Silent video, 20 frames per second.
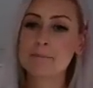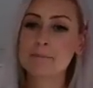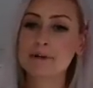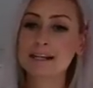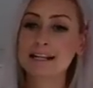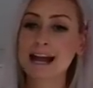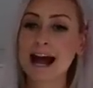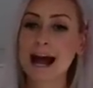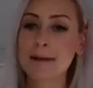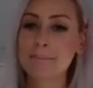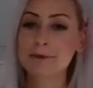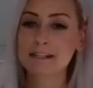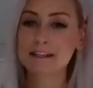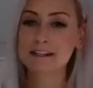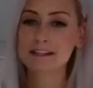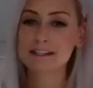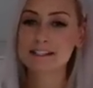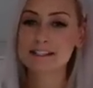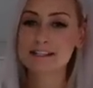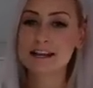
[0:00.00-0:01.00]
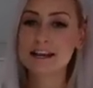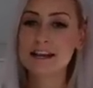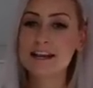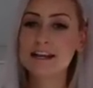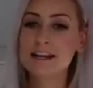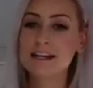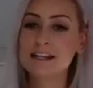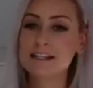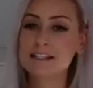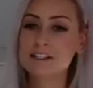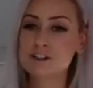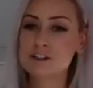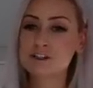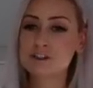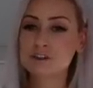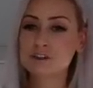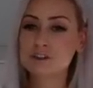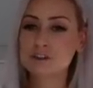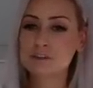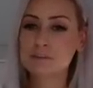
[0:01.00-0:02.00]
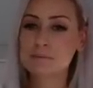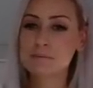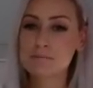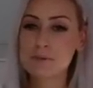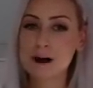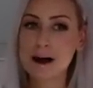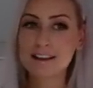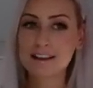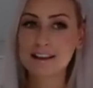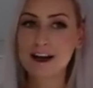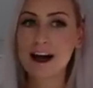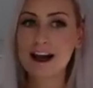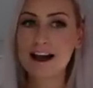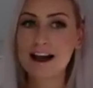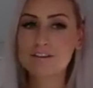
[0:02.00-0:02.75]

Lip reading: bring happiness into my life.